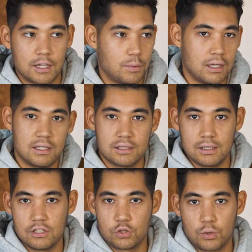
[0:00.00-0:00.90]
can be
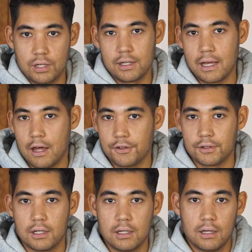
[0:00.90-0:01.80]
easily sorted and
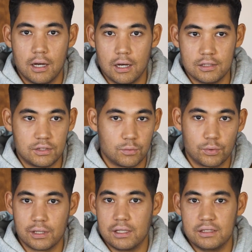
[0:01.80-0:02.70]
gathered. Uh, it's
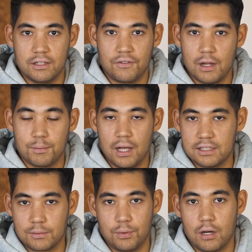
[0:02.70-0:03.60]
really easy to find
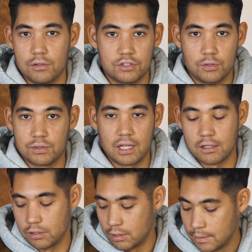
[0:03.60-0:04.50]
plastic bottles to
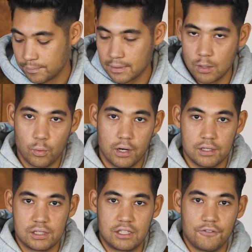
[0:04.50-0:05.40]
recycle.
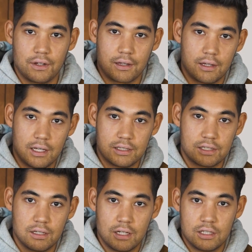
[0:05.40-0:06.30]
Whereas stuff like
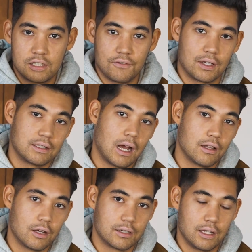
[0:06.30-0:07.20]
this, stuff like
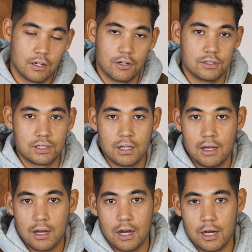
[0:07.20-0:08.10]
nylon gears,
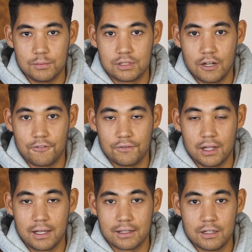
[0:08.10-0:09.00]
um, stuff
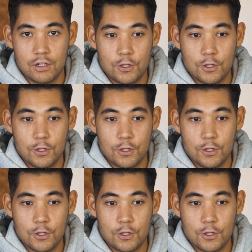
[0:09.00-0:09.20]
like